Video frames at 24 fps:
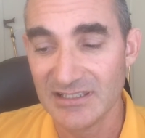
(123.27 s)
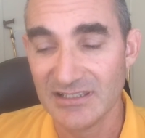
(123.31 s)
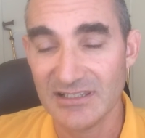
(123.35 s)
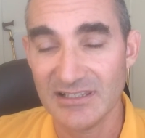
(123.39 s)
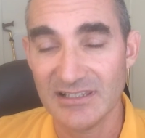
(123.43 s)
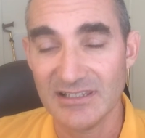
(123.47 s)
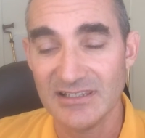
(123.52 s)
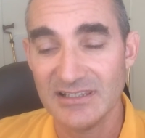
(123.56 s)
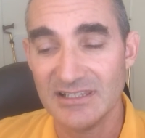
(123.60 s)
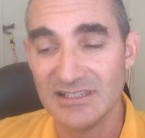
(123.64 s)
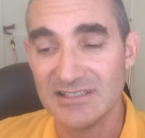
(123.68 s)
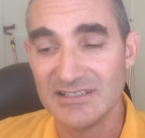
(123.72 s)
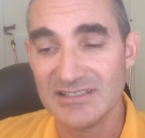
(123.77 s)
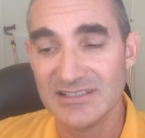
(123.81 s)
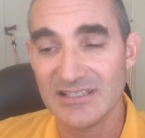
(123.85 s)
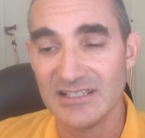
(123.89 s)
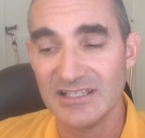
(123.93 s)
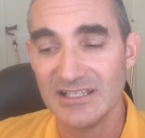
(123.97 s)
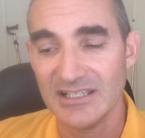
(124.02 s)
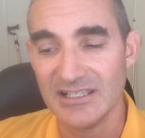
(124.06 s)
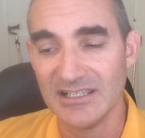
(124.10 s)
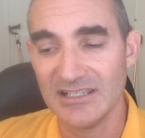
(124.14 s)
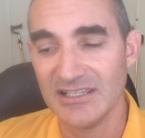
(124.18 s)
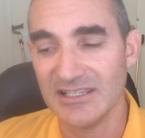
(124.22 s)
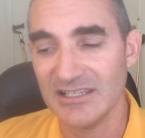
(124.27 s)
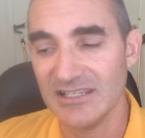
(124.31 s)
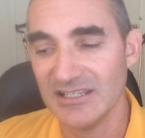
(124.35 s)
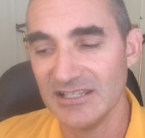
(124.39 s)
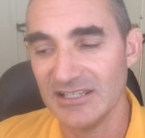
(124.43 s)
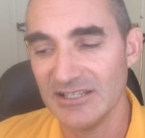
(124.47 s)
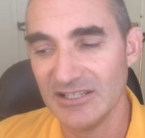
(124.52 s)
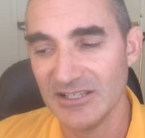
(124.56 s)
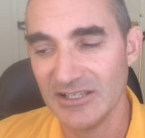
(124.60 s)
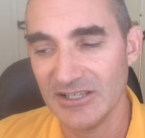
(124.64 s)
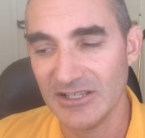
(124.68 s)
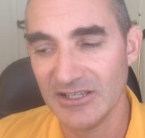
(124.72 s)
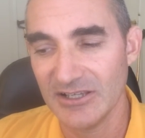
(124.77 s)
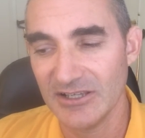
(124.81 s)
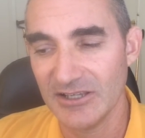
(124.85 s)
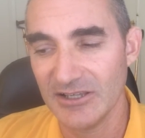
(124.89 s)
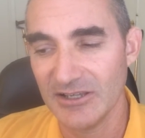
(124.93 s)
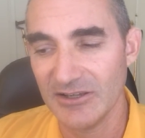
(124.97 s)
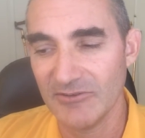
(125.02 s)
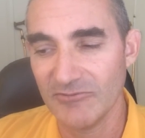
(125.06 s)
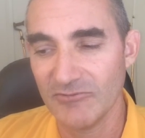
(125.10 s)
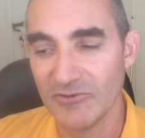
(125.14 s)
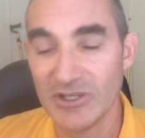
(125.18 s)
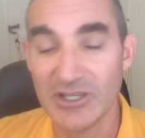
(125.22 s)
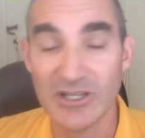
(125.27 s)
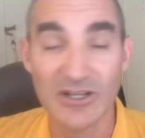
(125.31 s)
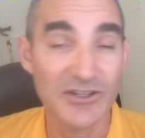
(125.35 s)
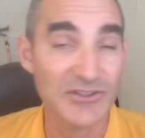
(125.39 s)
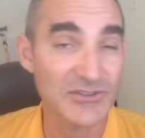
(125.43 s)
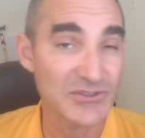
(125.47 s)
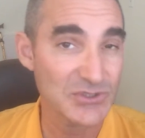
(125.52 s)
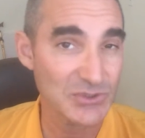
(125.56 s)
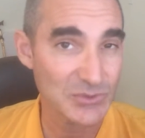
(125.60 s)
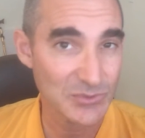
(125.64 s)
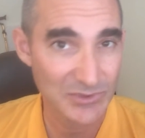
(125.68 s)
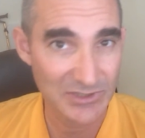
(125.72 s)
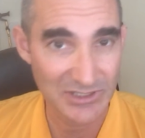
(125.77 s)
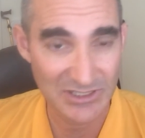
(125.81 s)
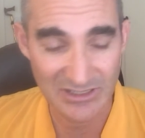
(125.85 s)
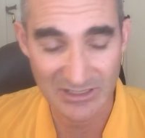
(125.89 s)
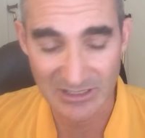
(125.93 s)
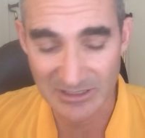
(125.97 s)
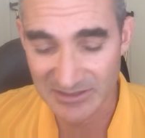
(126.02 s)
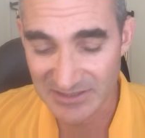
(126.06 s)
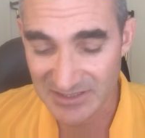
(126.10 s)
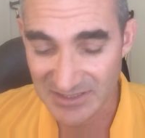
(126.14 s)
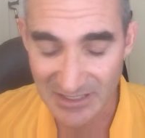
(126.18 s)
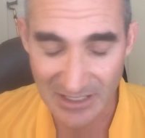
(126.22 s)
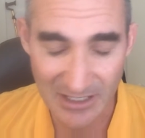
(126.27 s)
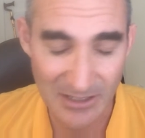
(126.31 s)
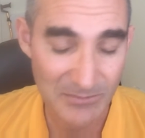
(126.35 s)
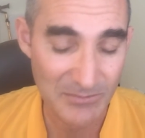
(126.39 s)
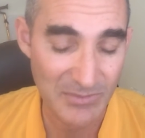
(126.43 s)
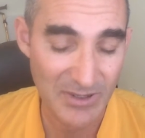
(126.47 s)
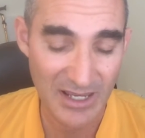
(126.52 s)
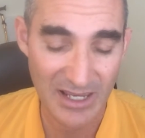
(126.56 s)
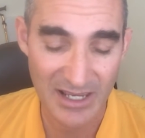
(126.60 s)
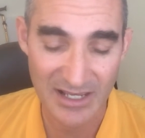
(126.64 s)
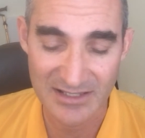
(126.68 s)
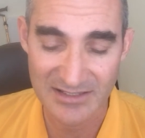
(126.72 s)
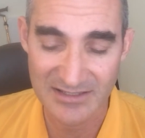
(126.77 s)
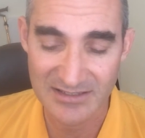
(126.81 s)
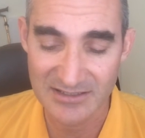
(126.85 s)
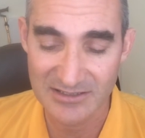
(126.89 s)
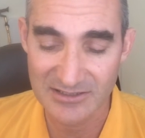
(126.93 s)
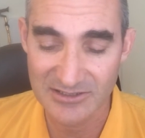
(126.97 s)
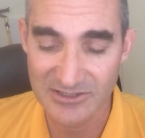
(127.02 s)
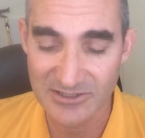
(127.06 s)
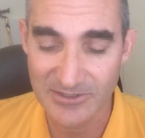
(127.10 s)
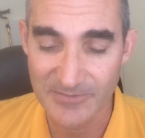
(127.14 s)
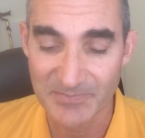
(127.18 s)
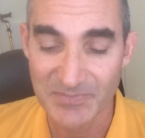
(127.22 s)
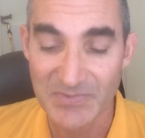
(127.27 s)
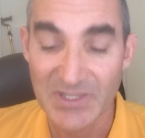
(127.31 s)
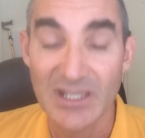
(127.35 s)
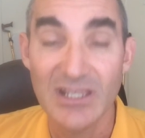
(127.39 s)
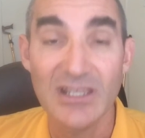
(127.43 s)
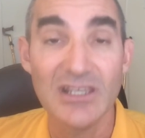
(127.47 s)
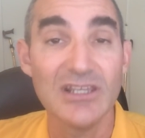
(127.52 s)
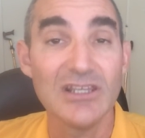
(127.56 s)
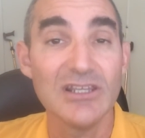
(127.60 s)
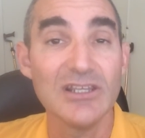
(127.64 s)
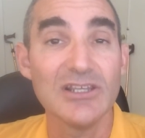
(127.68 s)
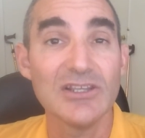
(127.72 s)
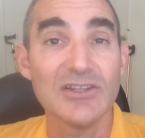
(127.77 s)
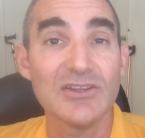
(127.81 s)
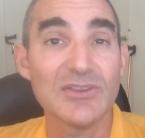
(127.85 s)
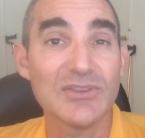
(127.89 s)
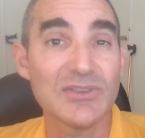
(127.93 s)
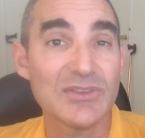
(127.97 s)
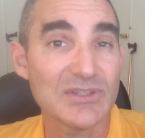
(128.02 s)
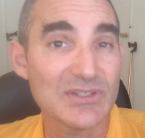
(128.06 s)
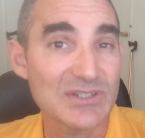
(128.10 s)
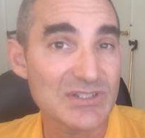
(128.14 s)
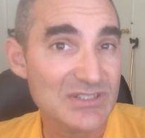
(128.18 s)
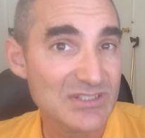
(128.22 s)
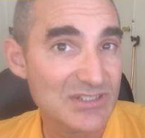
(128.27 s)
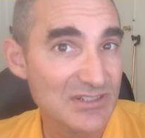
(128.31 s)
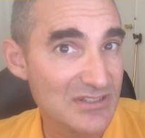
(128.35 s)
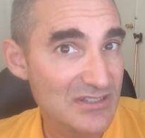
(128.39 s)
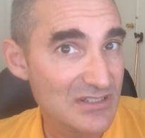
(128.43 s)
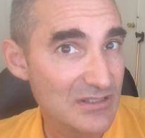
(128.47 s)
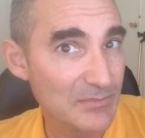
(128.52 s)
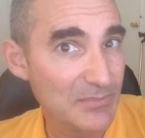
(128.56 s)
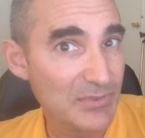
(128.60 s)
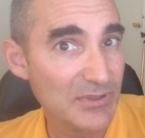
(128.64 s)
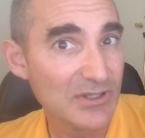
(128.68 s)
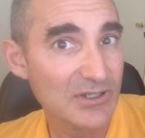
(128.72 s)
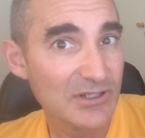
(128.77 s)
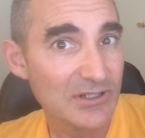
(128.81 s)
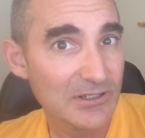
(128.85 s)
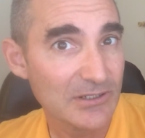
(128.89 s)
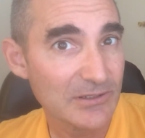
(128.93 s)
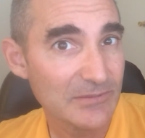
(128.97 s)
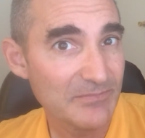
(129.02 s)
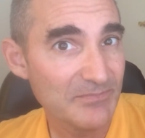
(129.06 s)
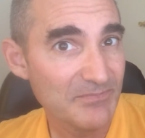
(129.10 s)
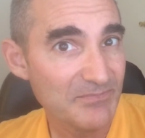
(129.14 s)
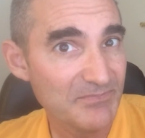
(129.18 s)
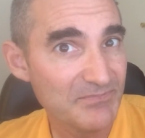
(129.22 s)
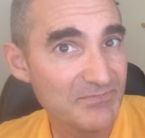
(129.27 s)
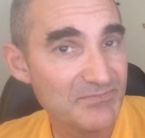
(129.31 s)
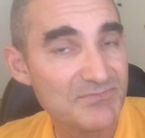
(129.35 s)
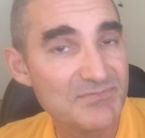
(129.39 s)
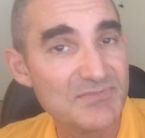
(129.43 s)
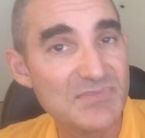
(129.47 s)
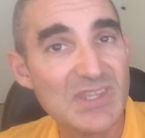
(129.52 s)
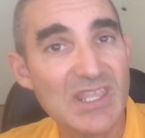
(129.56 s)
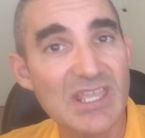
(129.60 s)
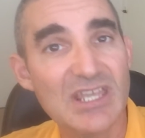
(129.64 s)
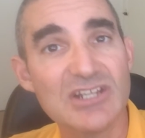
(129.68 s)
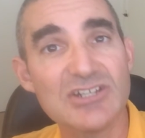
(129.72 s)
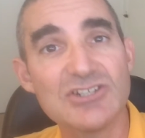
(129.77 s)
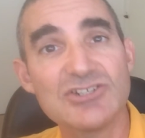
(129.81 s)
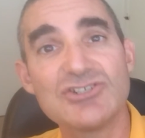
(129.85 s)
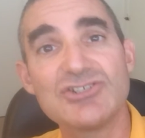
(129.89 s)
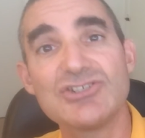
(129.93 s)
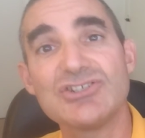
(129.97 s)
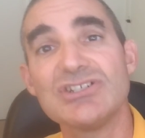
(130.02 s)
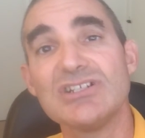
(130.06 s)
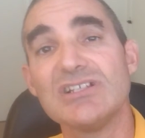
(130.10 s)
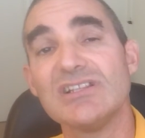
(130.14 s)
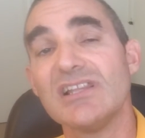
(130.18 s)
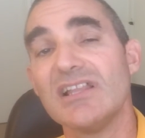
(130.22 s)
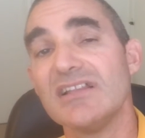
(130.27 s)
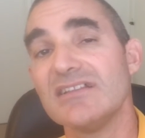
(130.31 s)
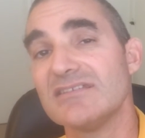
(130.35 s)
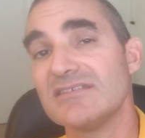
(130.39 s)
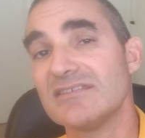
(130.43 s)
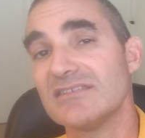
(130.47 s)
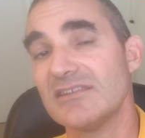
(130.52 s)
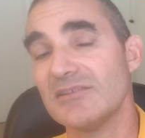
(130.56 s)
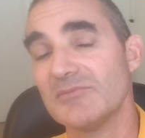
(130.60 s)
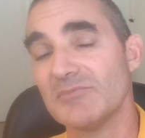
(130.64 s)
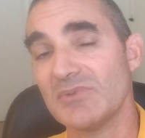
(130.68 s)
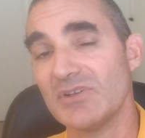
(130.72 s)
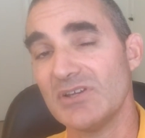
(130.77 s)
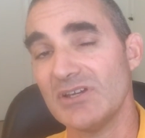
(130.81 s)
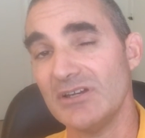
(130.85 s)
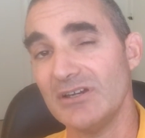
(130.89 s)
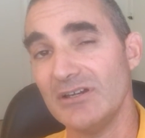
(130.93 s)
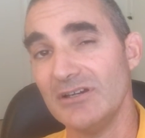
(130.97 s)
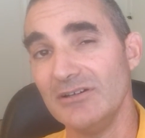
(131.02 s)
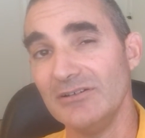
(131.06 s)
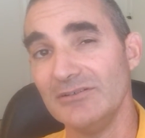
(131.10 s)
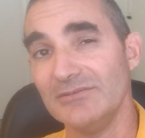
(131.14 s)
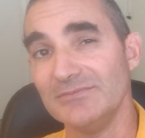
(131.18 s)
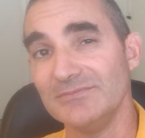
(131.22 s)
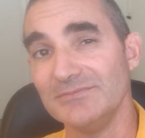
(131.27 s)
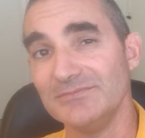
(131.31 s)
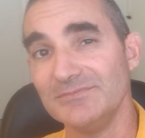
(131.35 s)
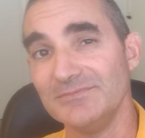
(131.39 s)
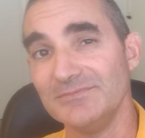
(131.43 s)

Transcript: this it, we also read in that same passage, things disappear and she lets them go.